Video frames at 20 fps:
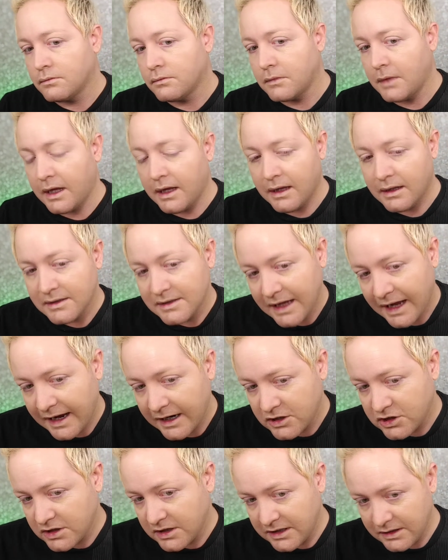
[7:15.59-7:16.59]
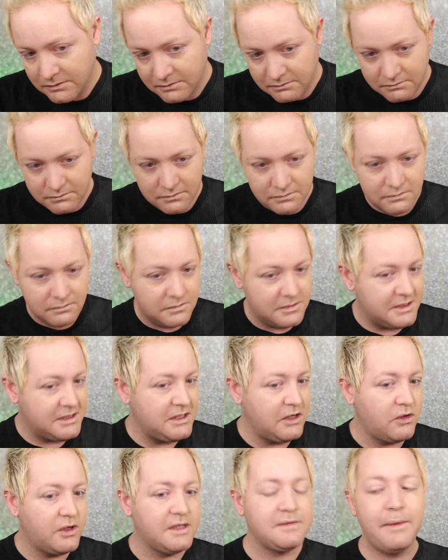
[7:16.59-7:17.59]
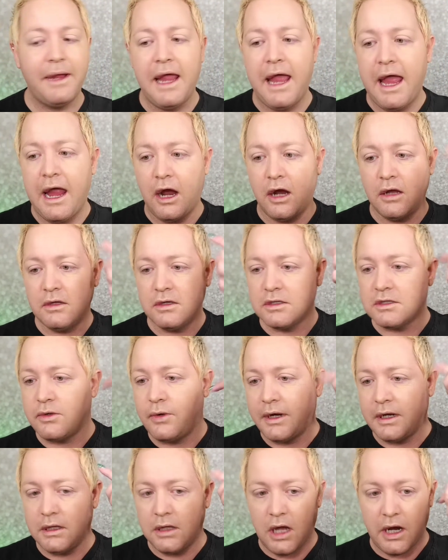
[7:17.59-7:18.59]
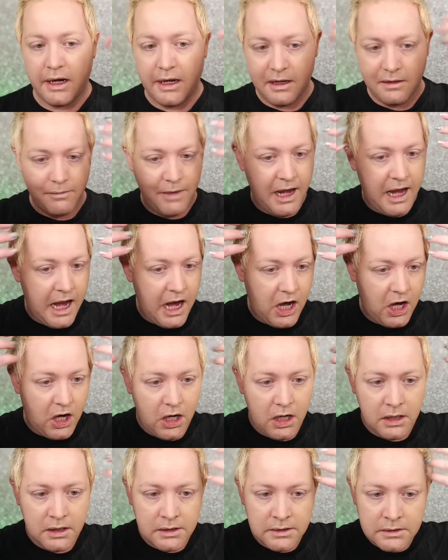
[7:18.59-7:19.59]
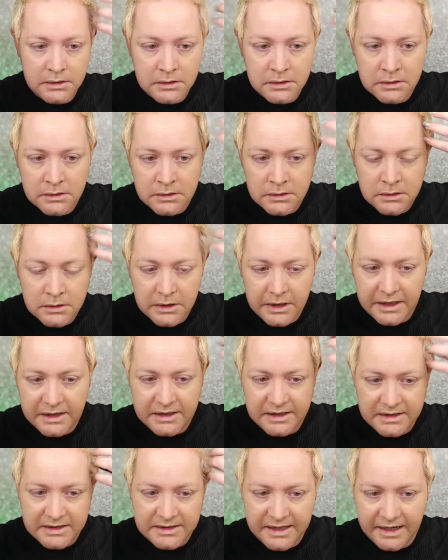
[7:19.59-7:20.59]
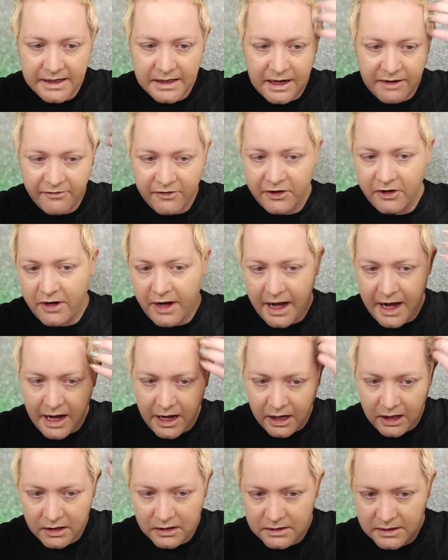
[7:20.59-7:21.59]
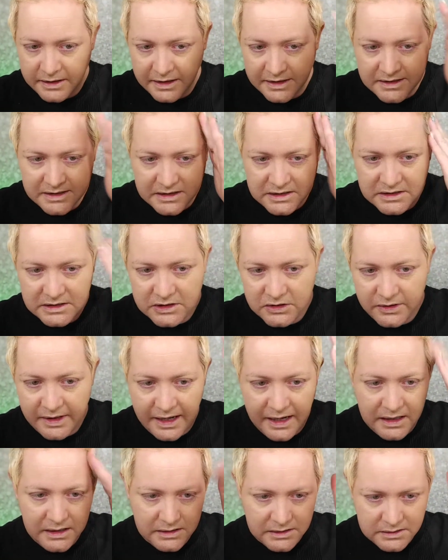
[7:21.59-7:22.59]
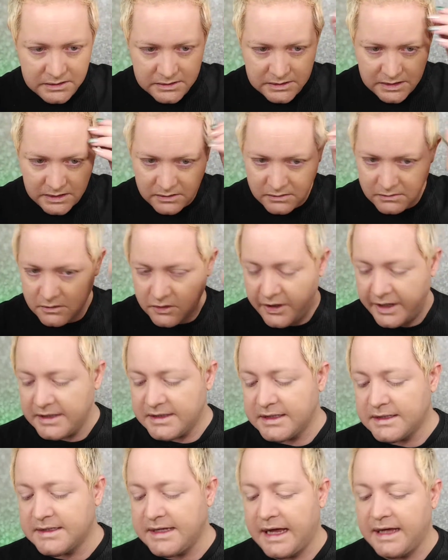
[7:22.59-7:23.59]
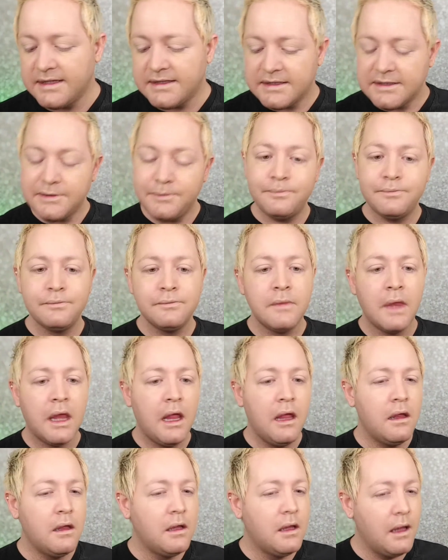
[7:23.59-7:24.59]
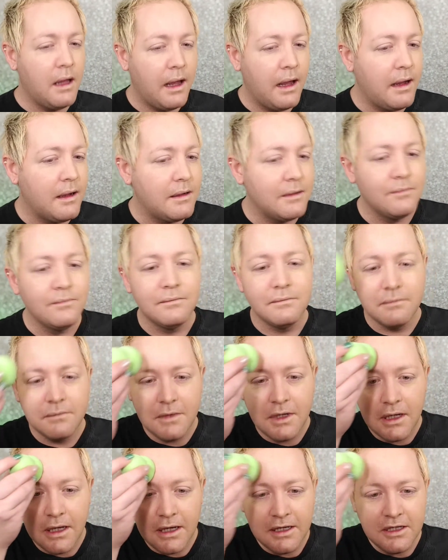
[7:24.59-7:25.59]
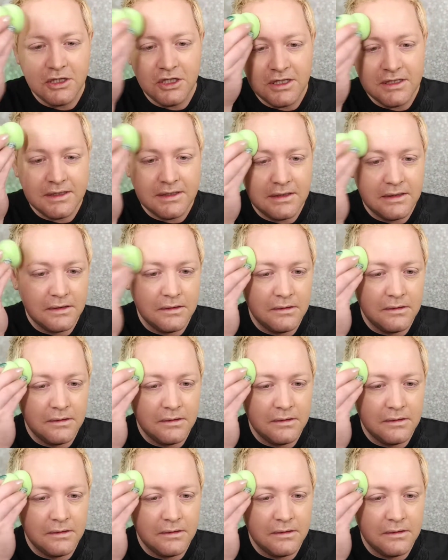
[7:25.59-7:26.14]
And actually, so does my hair. There's quite a lot in my hair. It did say to cover your hair, and I didn't do that, so great success. I'm gonna just